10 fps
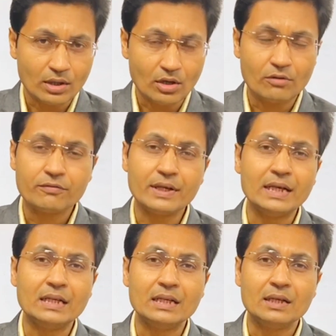of
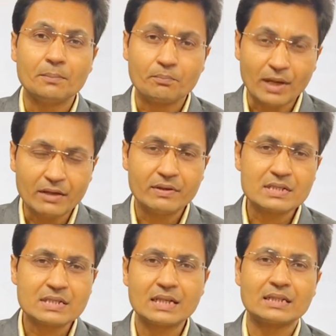any private
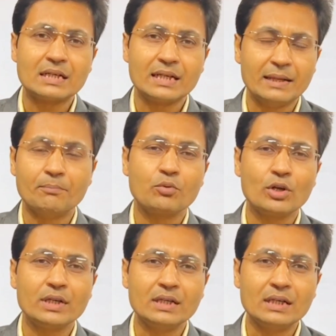sector
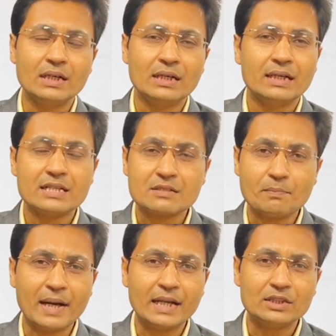employee, his
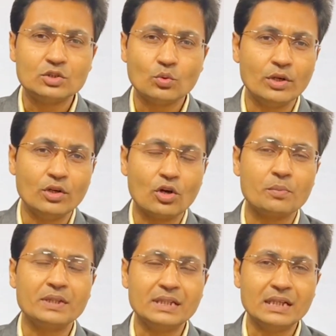marriage will not
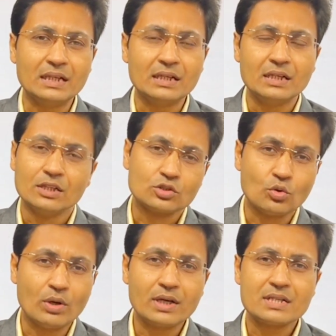be there. So
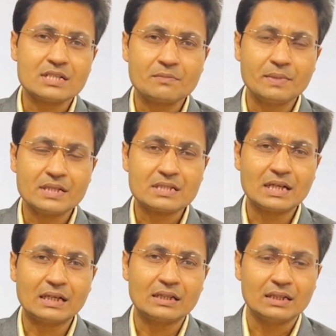what does it mean?
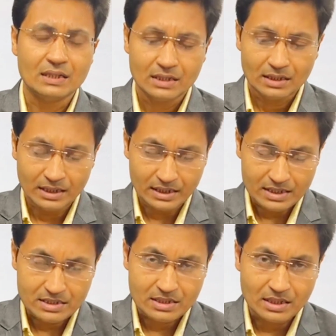That it
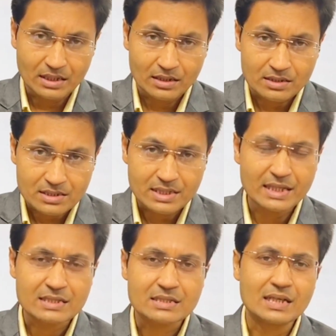is the
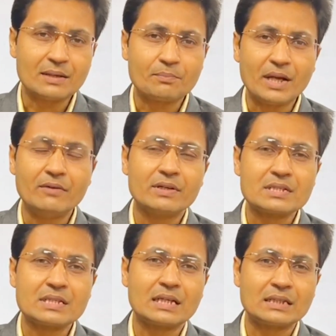sense that private
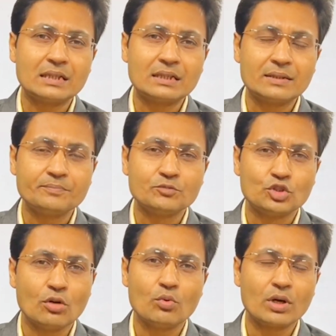sector
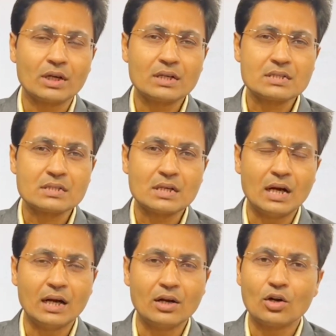job workers
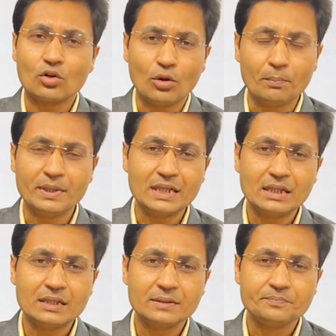are not
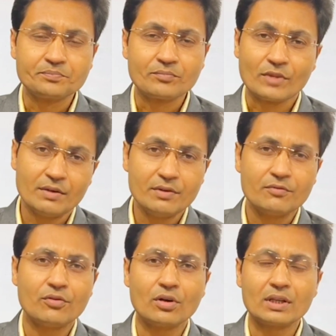competent even
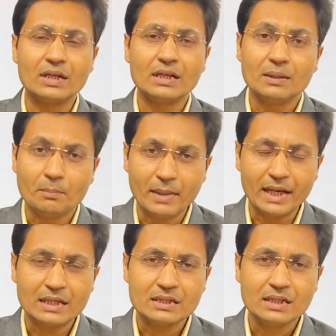for the
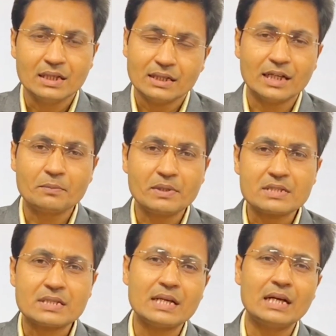marriage. That
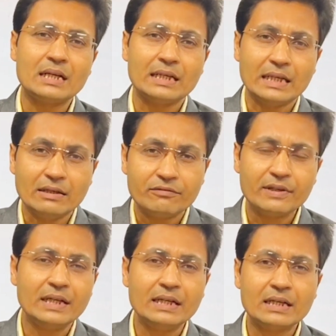means they are
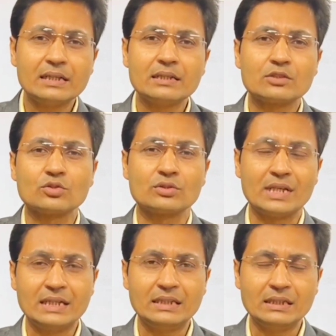inferior in the
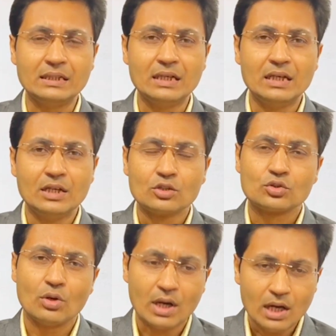society.
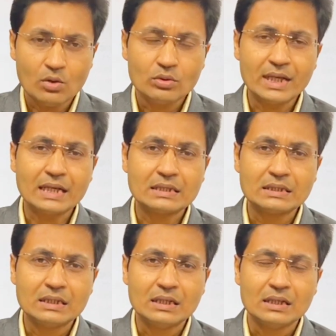So how that
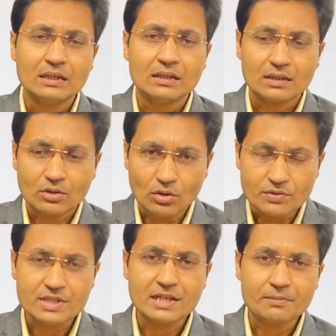
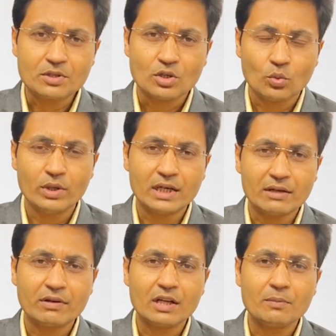concept will
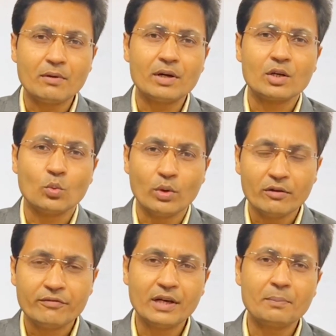develop our
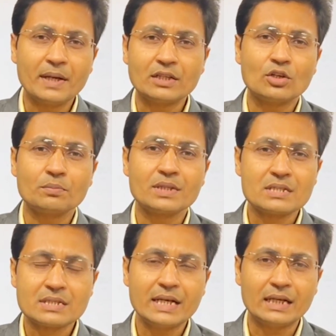welfare pattern of the
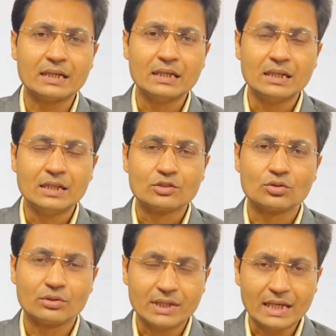state?
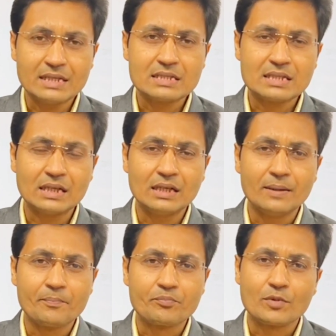So that is the
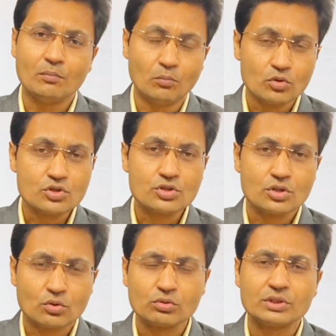most
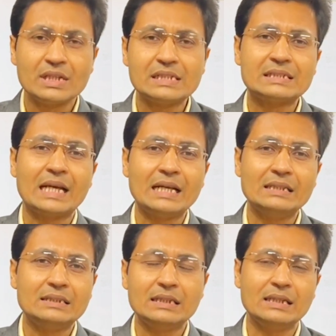crucial
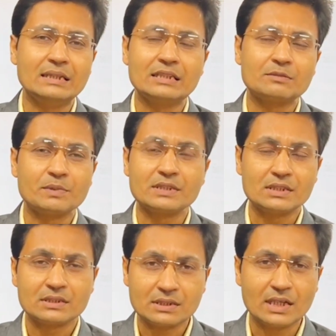challenge in this
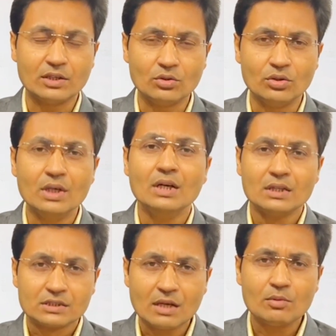present scenario.
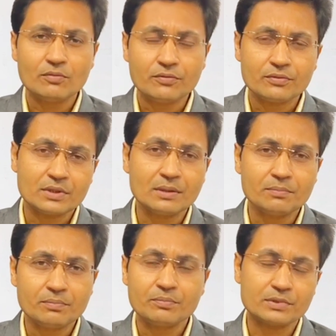Some
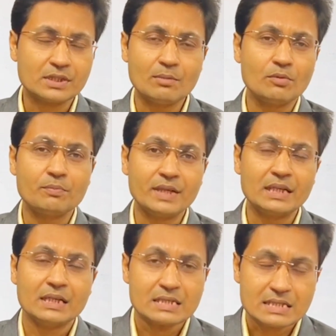of
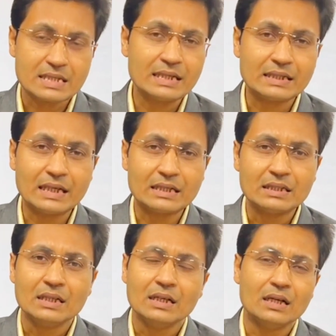may say
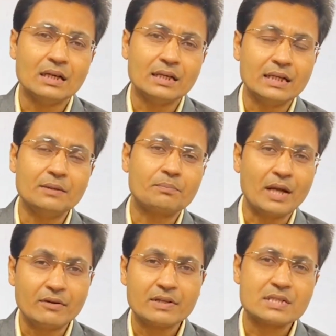that in
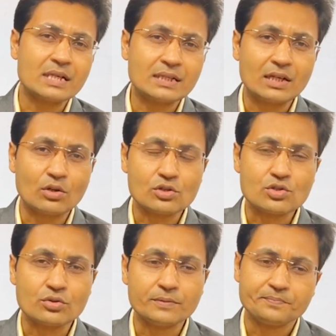private sector
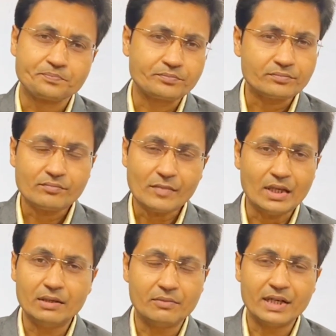also,
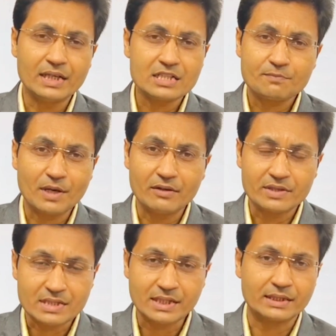in various
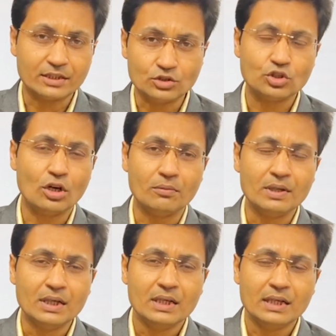private sector
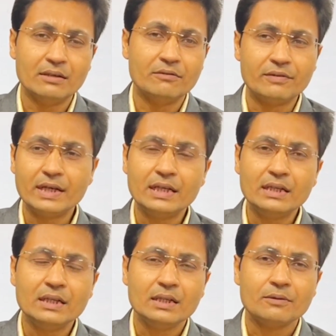job, a
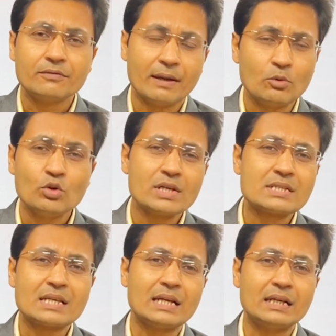very fabulous
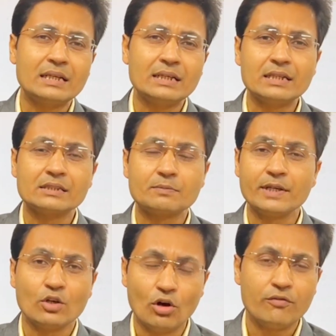salary is
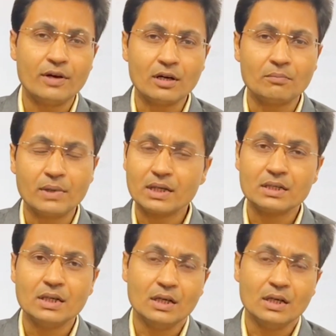being offered, but